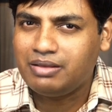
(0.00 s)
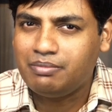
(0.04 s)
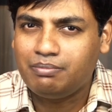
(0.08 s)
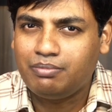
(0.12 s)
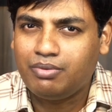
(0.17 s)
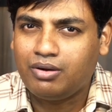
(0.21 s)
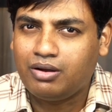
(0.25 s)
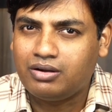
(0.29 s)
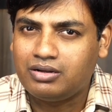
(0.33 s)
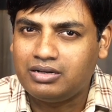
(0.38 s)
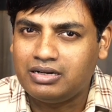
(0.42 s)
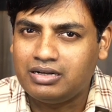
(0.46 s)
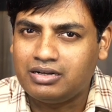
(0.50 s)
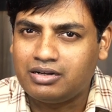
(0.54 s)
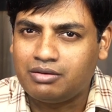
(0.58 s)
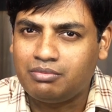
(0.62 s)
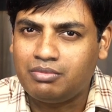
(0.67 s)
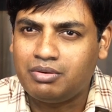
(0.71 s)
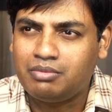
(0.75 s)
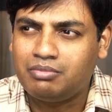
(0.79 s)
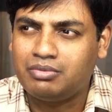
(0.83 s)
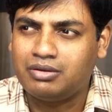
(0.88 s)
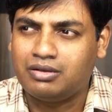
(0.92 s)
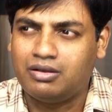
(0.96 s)
important.
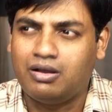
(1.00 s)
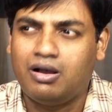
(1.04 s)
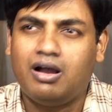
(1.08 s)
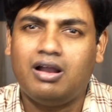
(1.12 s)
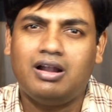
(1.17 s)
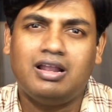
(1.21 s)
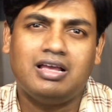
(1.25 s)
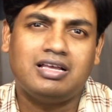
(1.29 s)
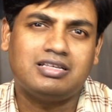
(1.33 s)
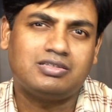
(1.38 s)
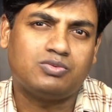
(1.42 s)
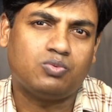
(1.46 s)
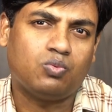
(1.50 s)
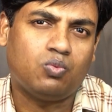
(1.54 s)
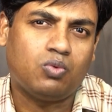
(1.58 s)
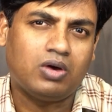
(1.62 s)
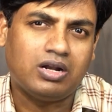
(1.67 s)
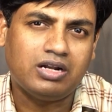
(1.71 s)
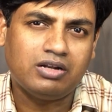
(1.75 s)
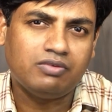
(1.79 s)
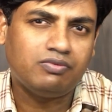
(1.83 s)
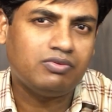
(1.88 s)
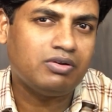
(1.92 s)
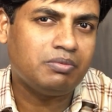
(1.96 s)
Remember, God has a
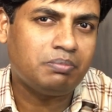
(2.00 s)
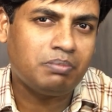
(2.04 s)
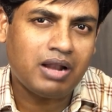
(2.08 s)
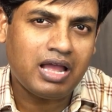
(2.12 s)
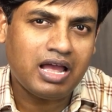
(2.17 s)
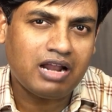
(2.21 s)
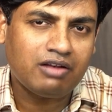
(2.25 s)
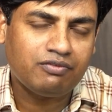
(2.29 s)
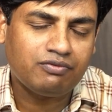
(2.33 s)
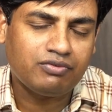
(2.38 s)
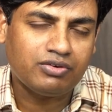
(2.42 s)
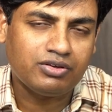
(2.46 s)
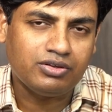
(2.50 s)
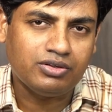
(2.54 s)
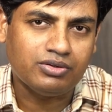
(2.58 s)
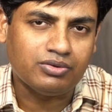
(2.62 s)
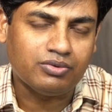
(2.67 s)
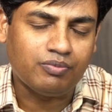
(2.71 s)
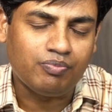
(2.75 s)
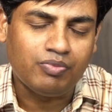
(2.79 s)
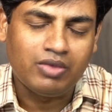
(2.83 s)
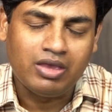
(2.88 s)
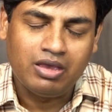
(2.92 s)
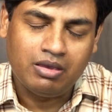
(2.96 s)
wonderful plan for
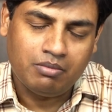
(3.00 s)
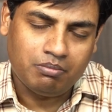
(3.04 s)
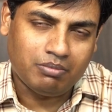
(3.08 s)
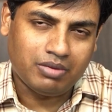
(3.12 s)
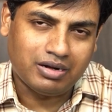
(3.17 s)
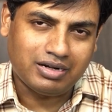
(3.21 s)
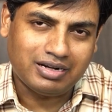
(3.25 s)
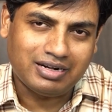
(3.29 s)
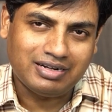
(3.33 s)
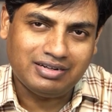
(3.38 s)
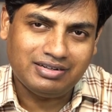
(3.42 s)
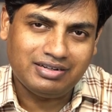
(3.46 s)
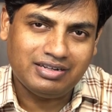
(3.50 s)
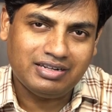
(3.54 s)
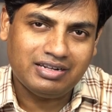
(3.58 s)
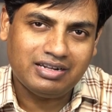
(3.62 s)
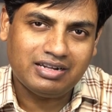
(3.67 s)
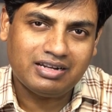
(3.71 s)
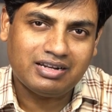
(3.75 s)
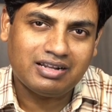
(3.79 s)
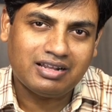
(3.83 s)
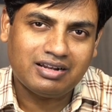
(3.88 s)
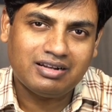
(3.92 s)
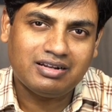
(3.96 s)
you, but until
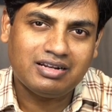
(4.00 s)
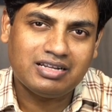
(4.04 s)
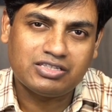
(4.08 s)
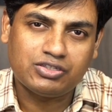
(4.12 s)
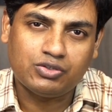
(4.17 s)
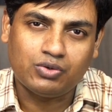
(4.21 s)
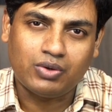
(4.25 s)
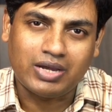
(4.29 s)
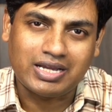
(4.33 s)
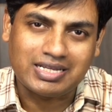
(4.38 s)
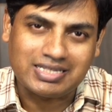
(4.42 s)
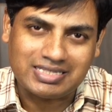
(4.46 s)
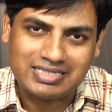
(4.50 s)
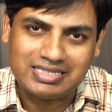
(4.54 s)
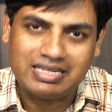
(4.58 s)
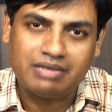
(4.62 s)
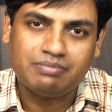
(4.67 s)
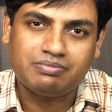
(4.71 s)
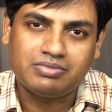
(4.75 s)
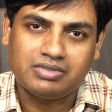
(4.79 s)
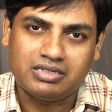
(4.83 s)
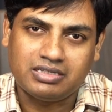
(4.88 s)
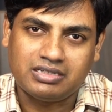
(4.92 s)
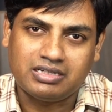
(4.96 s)
and unless you
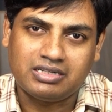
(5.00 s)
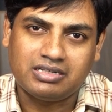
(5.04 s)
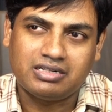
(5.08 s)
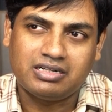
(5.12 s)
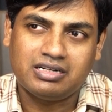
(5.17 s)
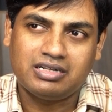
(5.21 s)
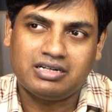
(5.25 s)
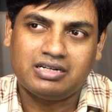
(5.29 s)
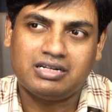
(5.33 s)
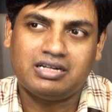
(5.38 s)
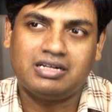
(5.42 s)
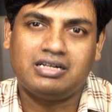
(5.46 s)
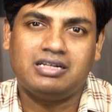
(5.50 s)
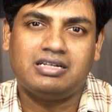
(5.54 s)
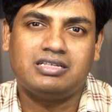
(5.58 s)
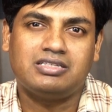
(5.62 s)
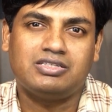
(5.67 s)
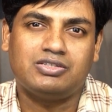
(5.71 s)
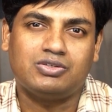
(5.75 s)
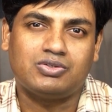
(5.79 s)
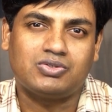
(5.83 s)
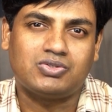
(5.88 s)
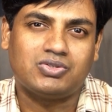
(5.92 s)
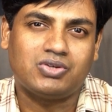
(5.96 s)
accept it, until and
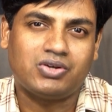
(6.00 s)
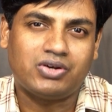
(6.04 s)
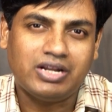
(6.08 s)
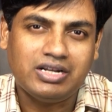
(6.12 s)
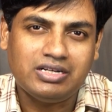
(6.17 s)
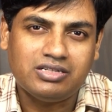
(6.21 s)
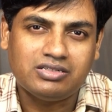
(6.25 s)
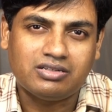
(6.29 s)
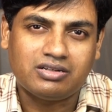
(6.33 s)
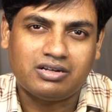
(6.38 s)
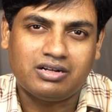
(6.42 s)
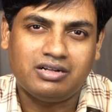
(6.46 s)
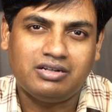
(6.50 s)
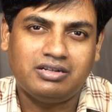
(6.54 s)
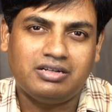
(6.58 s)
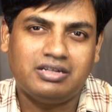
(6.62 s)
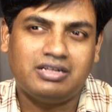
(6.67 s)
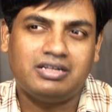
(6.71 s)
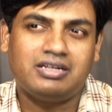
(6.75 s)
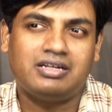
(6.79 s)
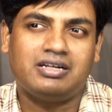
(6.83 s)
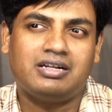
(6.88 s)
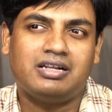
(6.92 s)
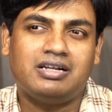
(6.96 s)
unless you surrender,
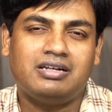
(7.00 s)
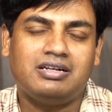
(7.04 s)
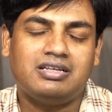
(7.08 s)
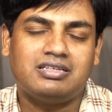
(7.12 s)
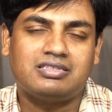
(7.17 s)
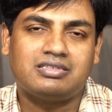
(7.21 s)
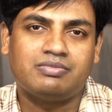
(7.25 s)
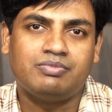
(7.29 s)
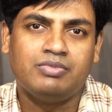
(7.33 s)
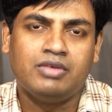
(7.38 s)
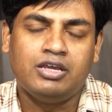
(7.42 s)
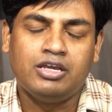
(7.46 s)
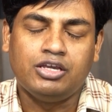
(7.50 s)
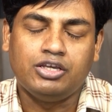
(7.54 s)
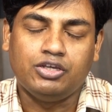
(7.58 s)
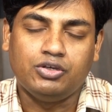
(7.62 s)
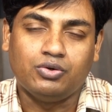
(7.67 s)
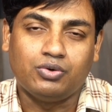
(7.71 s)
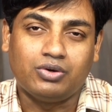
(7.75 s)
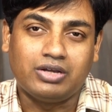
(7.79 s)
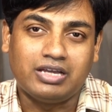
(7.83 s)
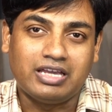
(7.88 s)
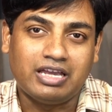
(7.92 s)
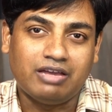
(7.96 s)
until and unless
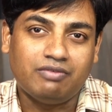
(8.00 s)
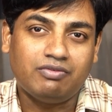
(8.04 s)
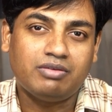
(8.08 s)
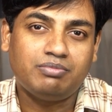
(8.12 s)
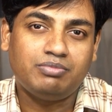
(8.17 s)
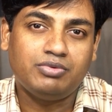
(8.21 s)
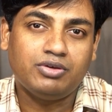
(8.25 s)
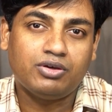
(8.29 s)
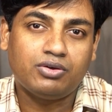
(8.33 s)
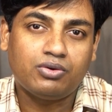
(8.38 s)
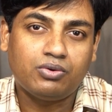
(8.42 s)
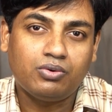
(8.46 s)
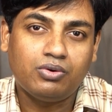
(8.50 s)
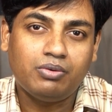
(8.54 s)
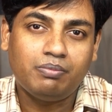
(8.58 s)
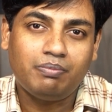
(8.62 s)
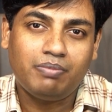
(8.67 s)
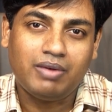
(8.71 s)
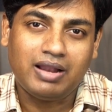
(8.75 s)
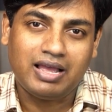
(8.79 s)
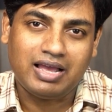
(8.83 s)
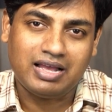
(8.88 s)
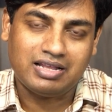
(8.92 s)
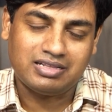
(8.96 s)
you give up your own
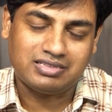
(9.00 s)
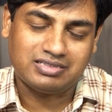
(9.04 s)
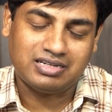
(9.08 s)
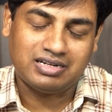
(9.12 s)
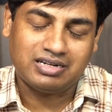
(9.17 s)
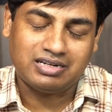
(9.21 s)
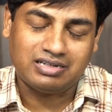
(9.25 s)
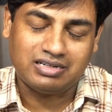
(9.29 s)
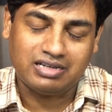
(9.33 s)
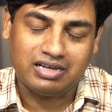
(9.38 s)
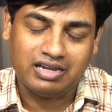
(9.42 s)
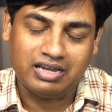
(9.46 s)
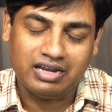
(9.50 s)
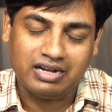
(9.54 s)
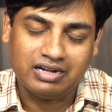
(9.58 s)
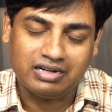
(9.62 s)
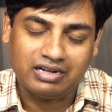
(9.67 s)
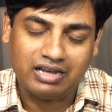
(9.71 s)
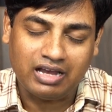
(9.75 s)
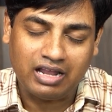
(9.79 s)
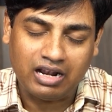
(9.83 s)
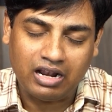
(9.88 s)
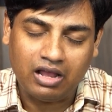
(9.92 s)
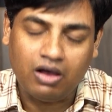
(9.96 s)
plans and
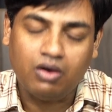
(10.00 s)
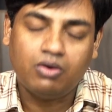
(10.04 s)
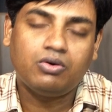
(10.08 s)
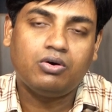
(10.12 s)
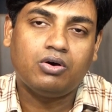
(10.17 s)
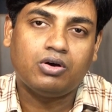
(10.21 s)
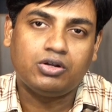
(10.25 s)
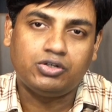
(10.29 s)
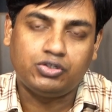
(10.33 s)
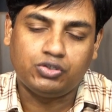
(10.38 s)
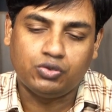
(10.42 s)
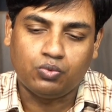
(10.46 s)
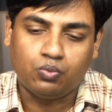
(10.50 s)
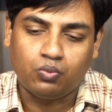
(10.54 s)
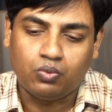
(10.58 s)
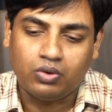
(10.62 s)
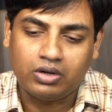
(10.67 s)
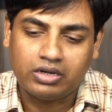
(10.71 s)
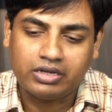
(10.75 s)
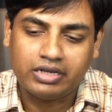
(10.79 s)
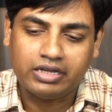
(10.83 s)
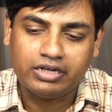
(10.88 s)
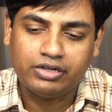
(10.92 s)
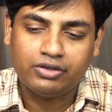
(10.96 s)
allow God to
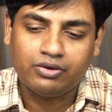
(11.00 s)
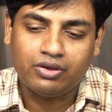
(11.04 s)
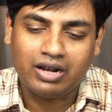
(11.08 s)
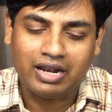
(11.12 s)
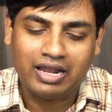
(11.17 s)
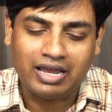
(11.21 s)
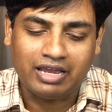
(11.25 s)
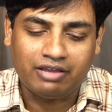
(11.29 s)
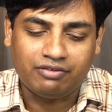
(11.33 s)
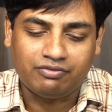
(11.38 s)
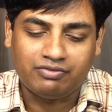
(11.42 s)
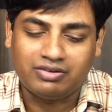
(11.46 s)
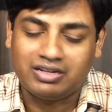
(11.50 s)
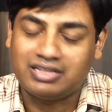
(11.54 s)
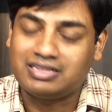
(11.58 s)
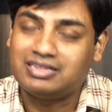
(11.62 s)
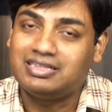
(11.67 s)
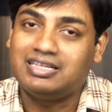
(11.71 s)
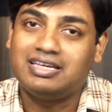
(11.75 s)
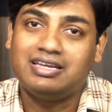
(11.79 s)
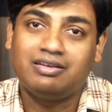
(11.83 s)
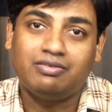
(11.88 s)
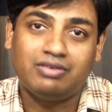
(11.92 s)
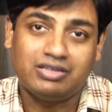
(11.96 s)
work in your life,
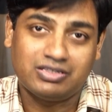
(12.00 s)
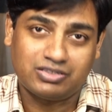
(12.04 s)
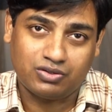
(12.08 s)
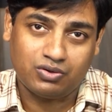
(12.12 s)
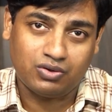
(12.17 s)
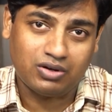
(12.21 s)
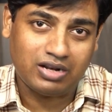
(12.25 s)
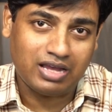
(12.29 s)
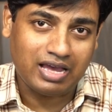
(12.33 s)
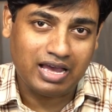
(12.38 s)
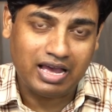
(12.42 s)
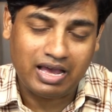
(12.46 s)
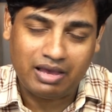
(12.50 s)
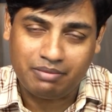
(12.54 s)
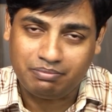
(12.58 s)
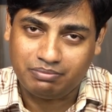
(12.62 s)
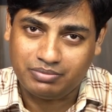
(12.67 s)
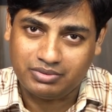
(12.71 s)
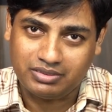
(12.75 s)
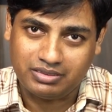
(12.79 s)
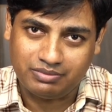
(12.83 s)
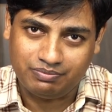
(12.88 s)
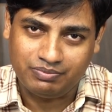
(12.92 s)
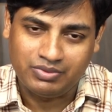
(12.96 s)
nothing is going to
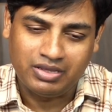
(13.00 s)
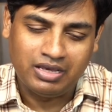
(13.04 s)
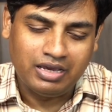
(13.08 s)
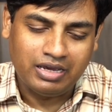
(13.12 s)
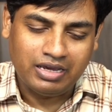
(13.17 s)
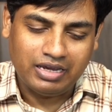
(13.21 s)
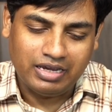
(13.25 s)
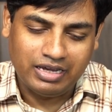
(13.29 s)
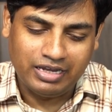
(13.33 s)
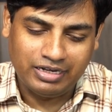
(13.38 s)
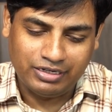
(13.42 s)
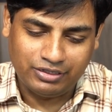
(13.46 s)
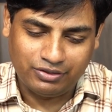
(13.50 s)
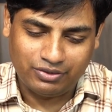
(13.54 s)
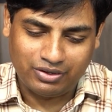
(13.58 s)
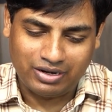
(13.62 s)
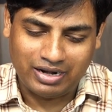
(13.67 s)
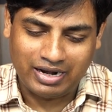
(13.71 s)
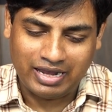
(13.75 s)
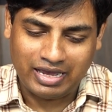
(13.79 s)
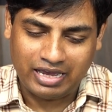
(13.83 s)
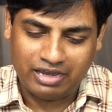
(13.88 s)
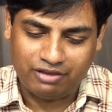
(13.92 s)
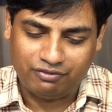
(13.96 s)
happen in your
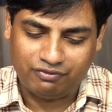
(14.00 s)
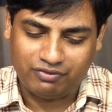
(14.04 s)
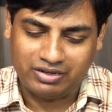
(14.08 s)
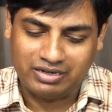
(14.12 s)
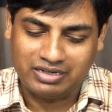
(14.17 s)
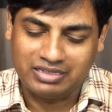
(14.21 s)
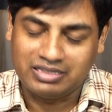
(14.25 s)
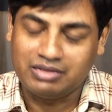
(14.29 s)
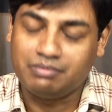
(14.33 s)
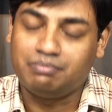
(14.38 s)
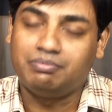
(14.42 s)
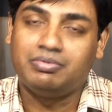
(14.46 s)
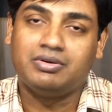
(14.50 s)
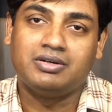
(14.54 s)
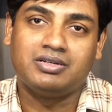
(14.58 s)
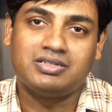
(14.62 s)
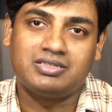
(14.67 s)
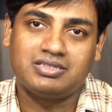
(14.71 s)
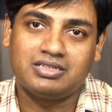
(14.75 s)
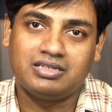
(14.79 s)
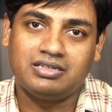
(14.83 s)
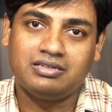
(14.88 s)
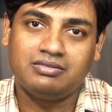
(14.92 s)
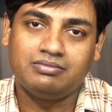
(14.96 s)
life. Another
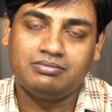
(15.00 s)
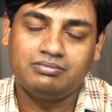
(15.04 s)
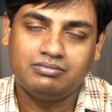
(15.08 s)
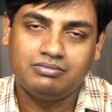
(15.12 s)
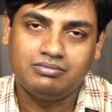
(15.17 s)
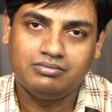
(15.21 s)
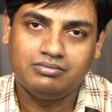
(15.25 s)
person